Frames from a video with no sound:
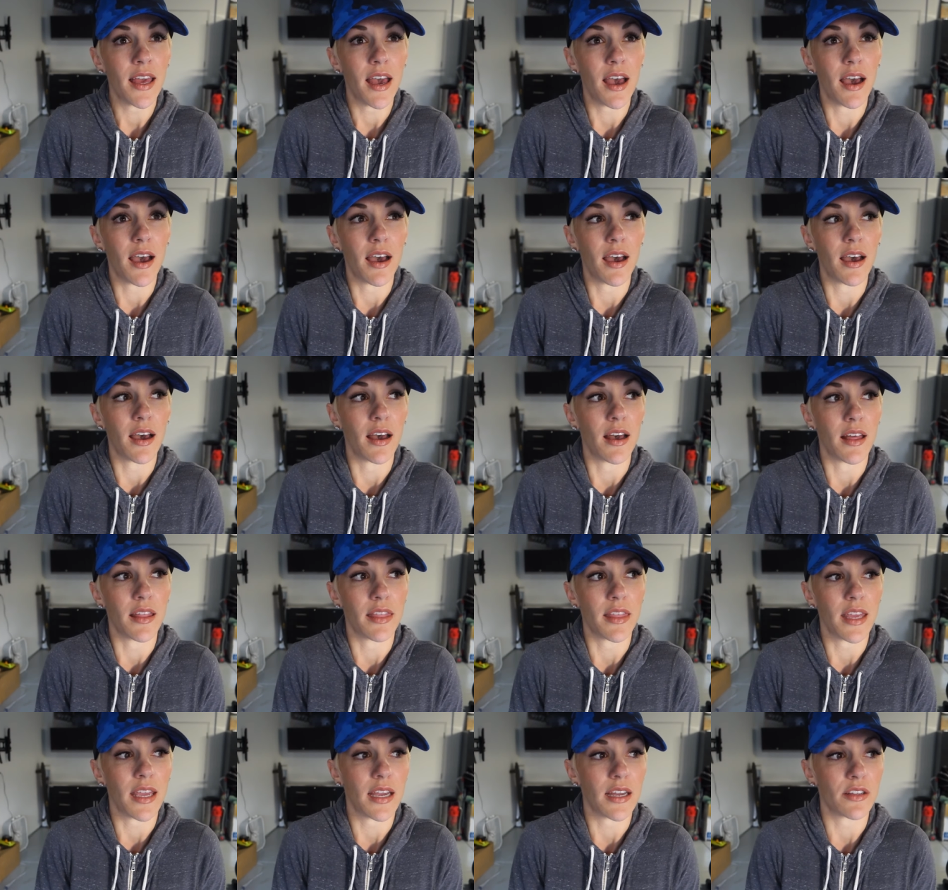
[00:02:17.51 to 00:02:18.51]
uh,
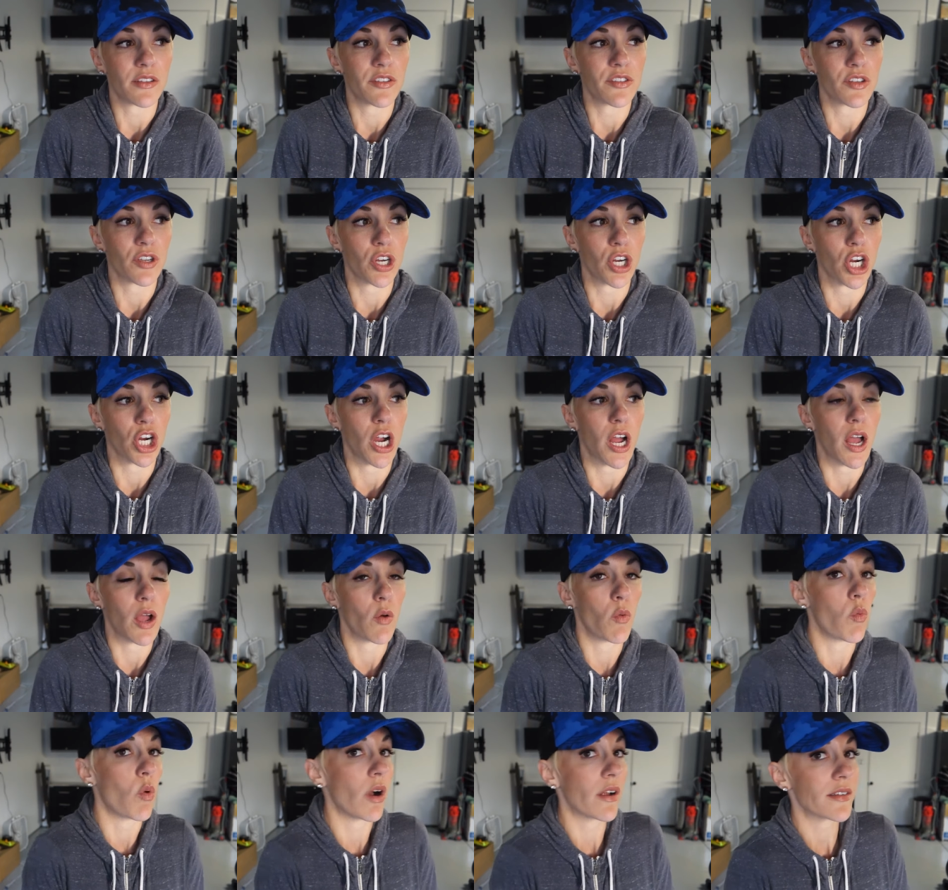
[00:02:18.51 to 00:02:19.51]
the answer
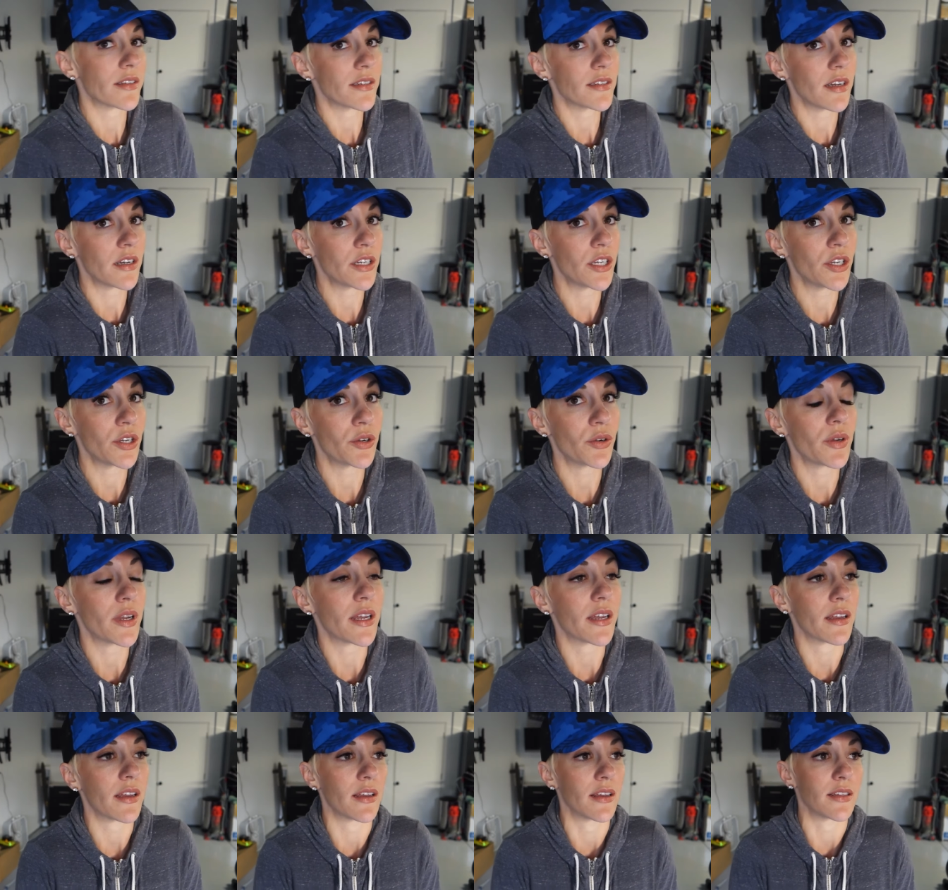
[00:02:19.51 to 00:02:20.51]
I want to tell you
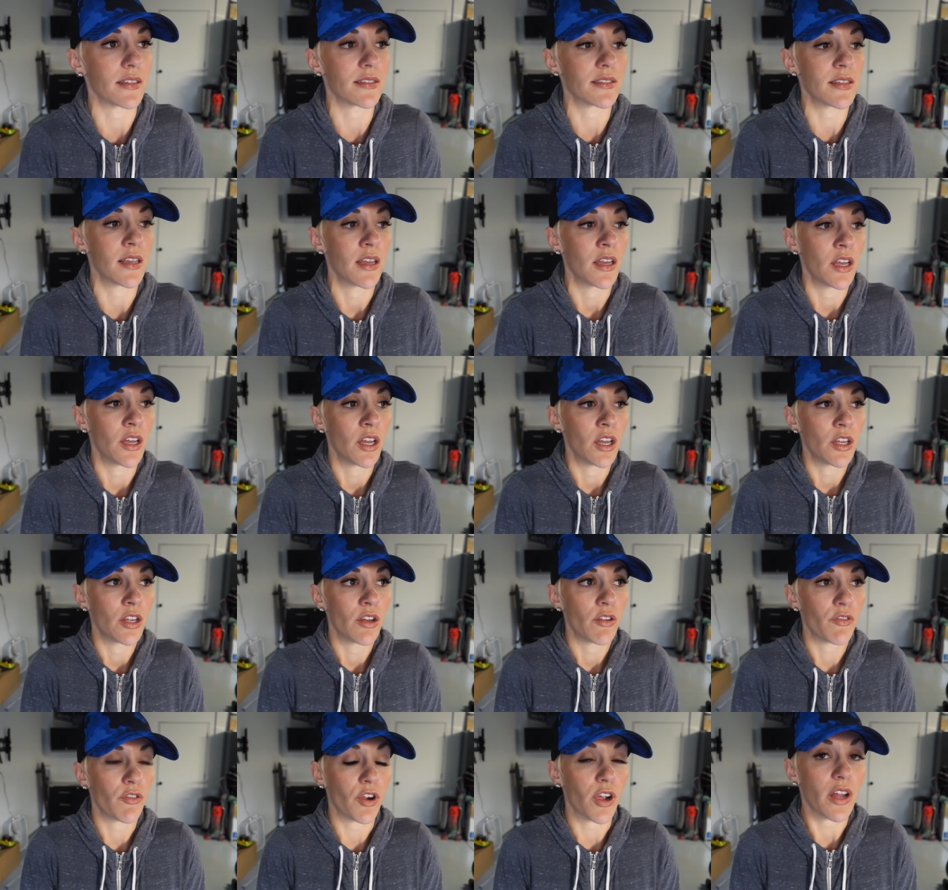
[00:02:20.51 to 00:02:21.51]
is
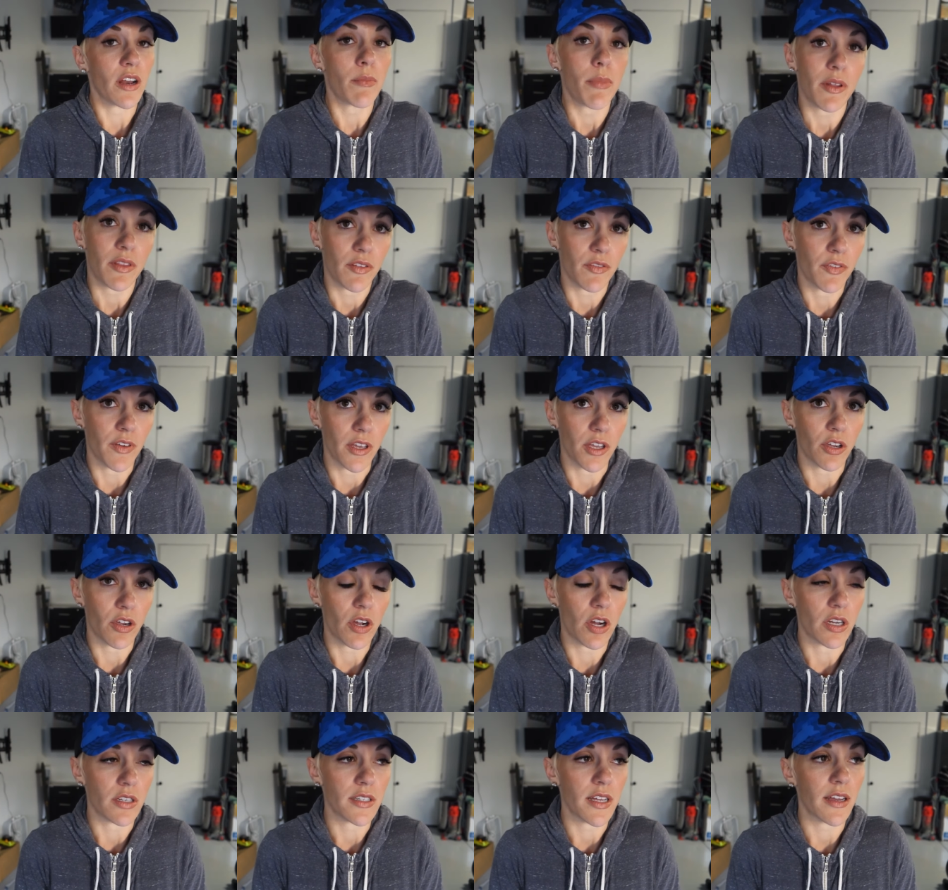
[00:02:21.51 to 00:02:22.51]
forget about the figure
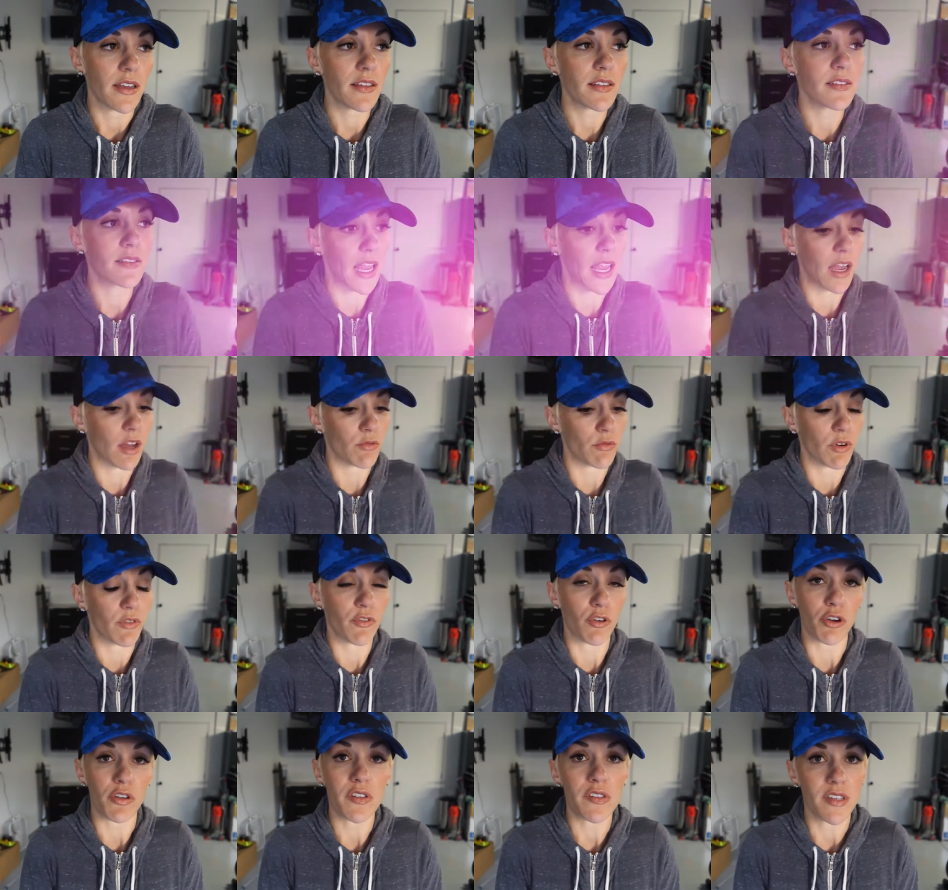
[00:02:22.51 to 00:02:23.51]
contest and
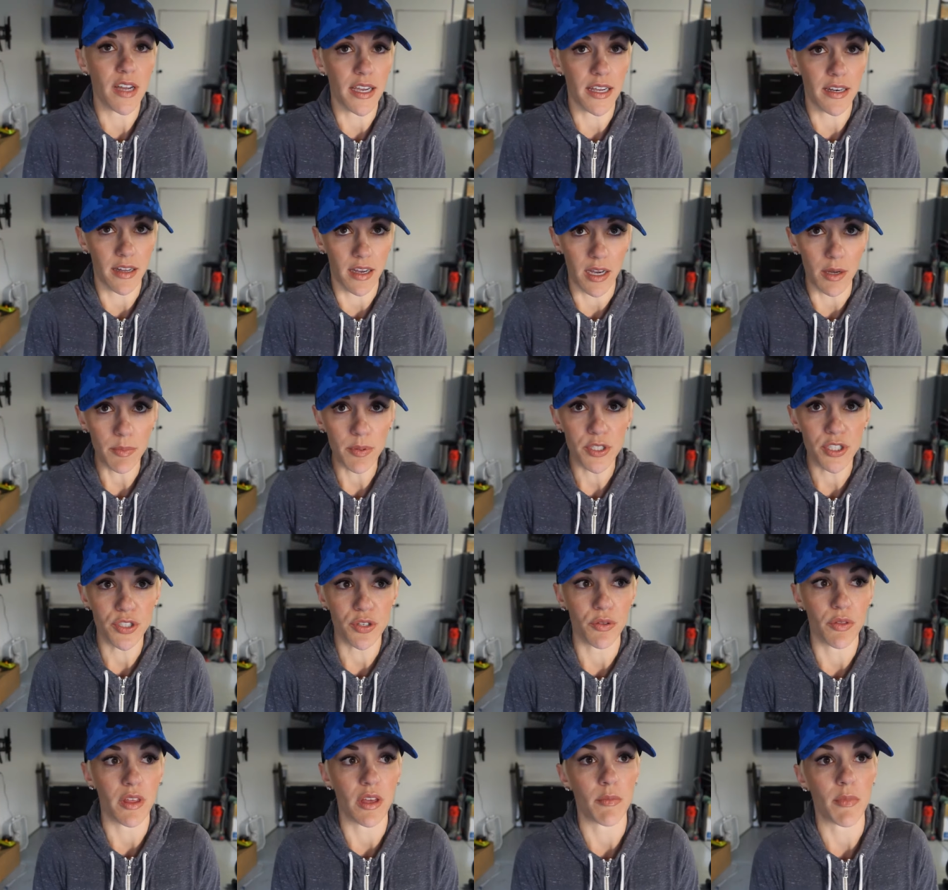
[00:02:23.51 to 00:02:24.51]
reverse diet up
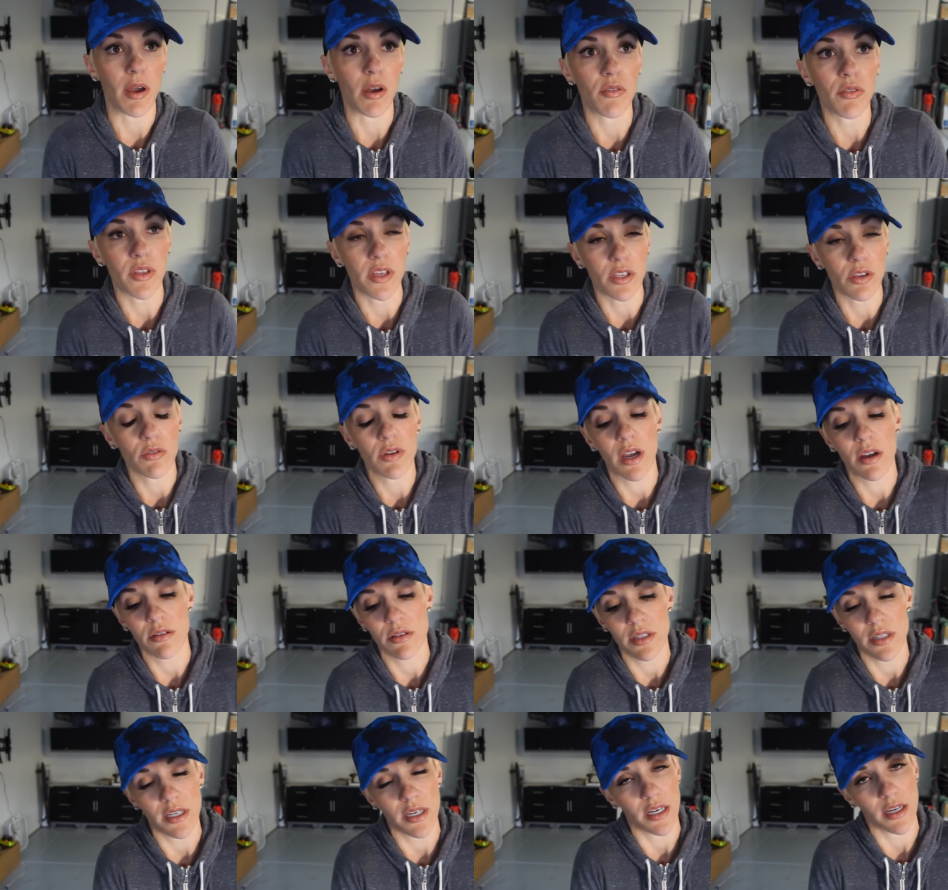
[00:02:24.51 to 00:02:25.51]
to the amount that you
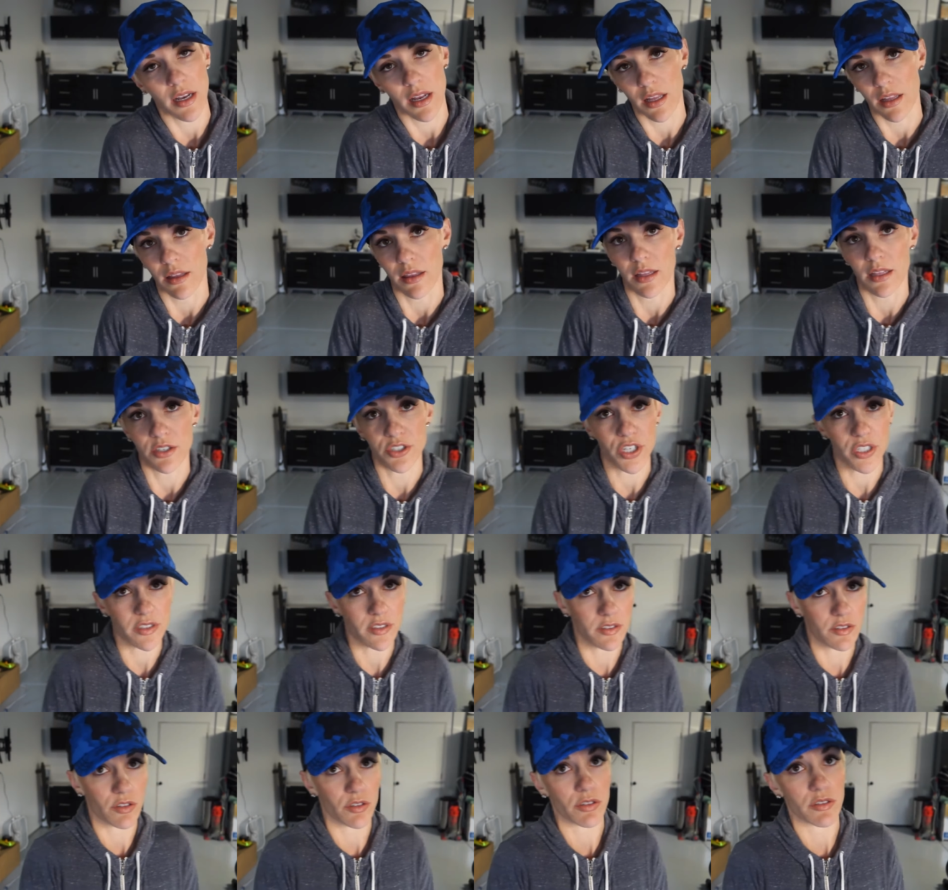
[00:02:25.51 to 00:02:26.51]
calculated in the
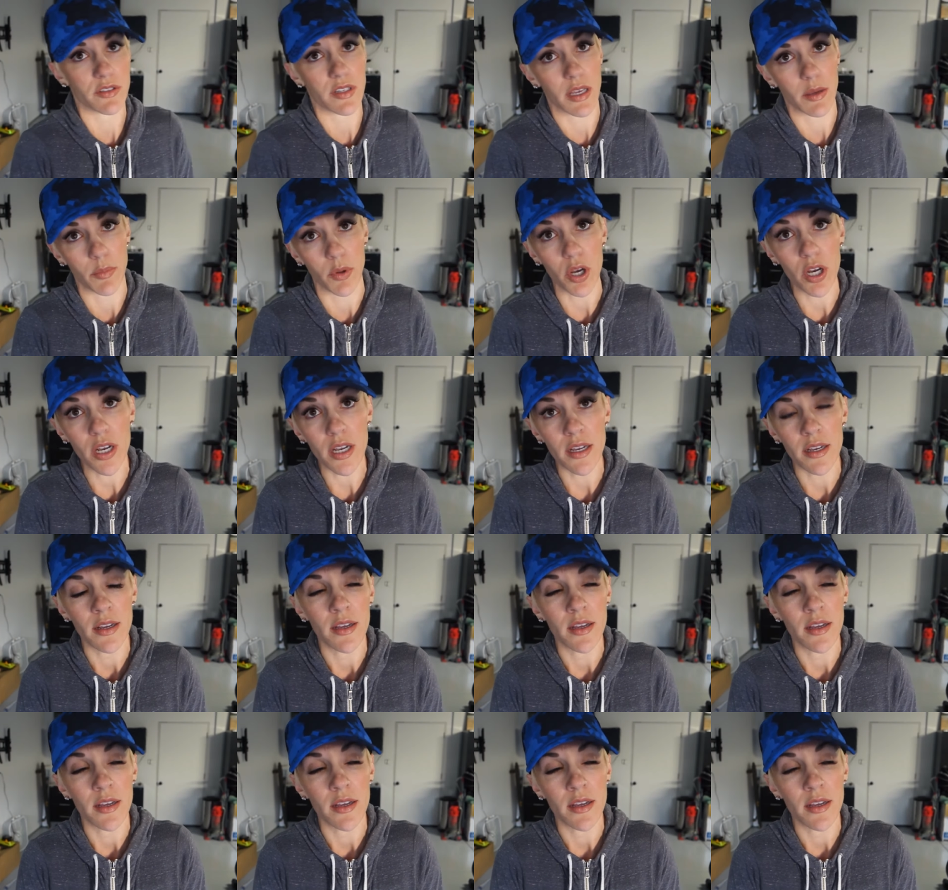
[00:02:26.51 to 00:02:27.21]
Jessie's Girls ebook